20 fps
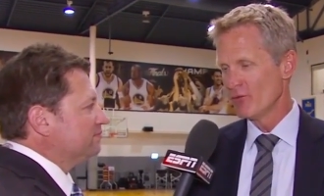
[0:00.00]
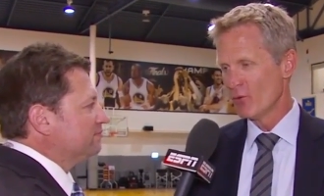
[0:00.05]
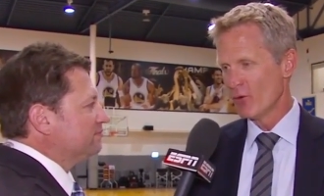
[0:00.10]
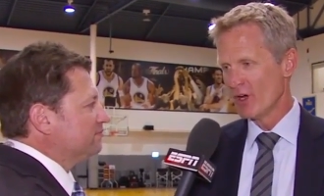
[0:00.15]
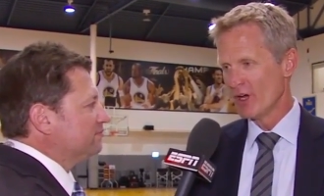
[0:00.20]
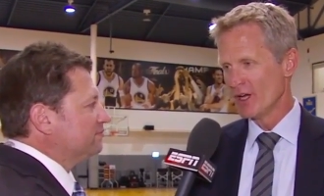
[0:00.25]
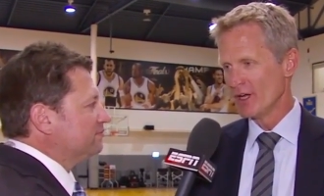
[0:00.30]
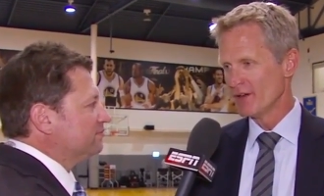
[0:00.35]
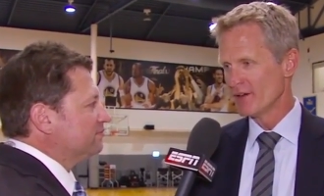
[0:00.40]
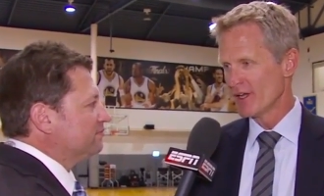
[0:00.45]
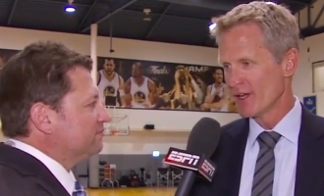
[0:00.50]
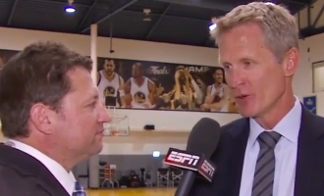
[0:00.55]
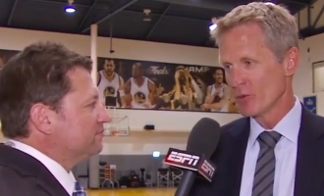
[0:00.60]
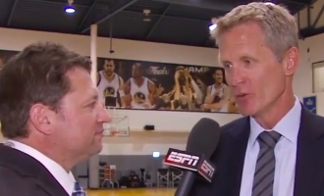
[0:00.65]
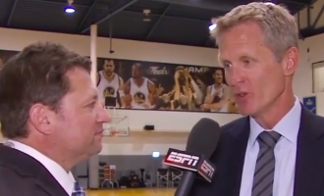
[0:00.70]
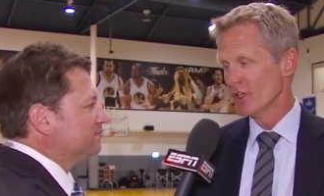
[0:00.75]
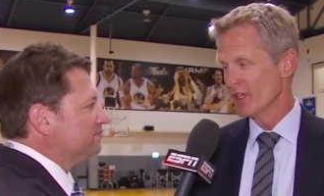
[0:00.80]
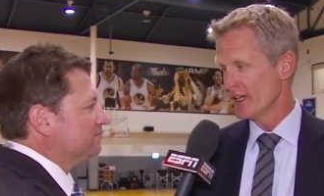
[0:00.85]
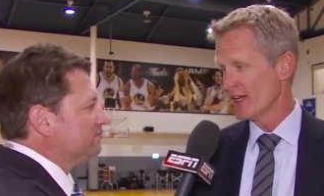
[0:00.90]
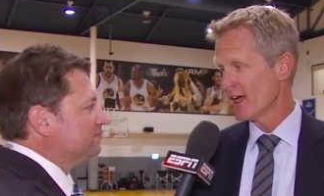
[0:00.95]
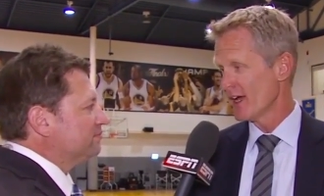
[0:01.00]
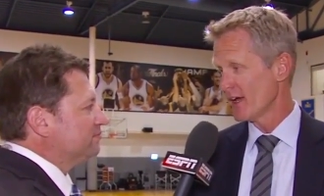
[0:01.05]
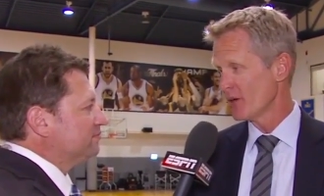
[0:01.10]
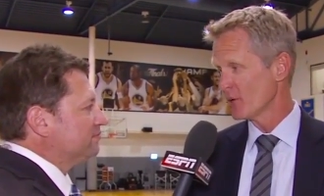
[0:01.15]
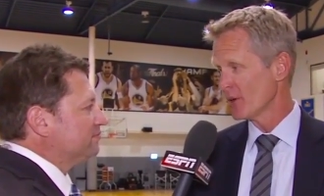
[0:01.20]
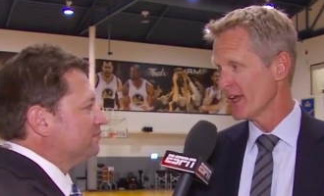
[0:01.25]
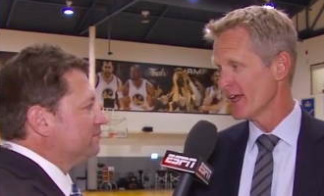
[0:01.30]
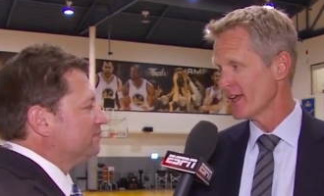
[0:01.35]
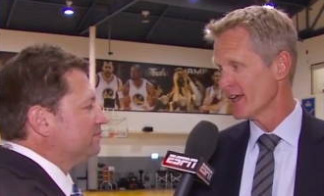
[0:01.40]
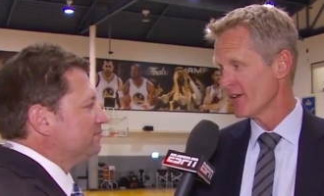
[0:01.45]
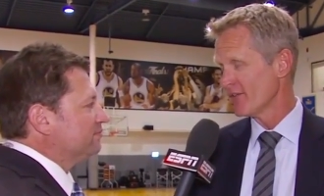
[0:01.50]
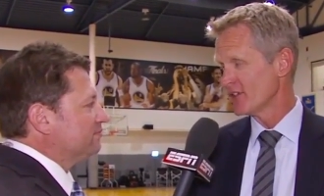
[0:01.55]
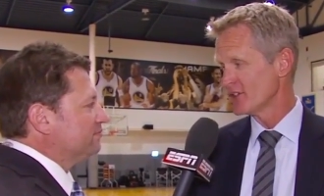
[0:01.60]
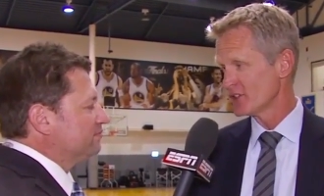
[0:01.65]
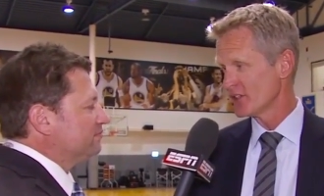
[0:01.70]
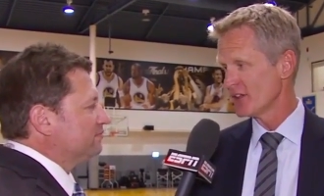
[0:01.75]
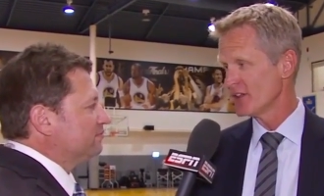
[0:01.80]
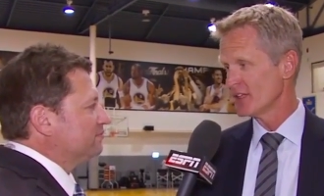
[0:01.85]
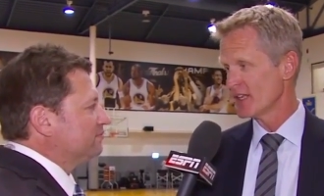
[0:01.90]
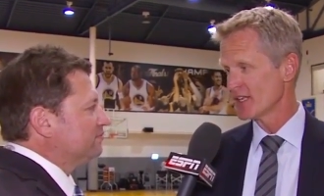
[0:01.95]
Speaker 1: won at a really high rate,
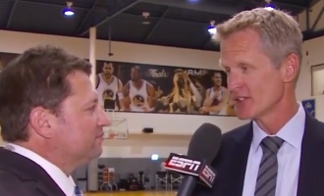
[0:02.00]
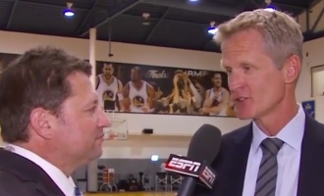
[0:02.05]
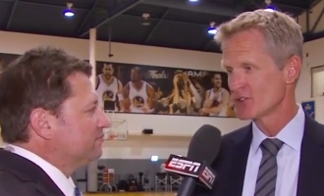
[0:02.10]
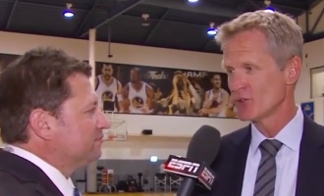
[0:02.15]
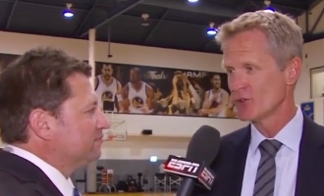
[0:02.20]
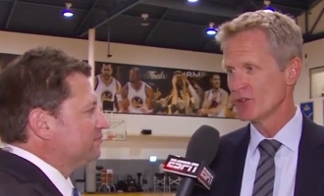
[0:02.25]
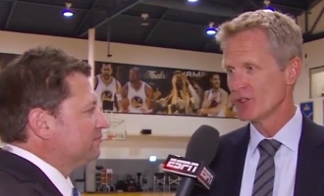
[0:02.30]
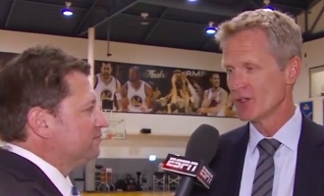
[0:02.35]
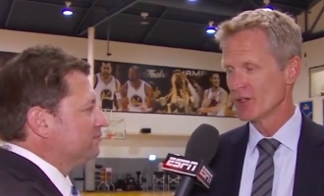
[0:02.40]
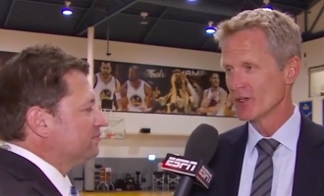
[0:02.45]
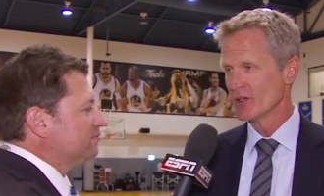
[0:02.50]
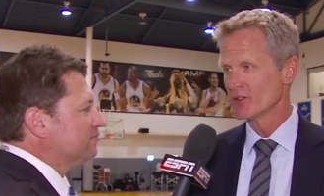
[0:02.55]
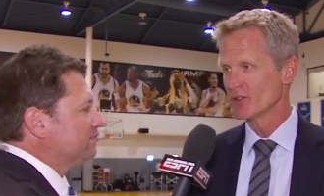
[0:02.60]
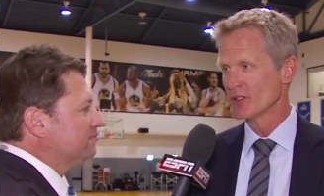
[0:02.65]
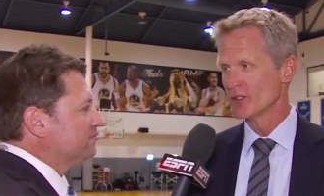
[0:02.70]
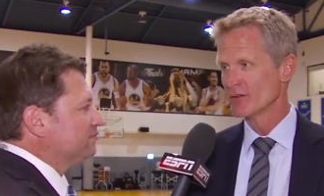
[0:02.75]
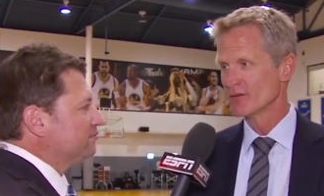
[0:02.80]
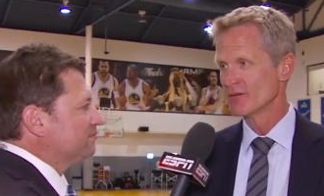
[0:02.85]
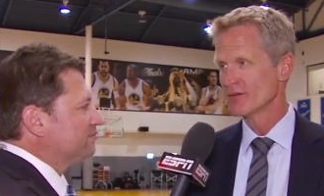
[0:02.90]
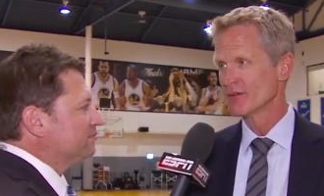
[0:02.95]
obviously, the last two years. And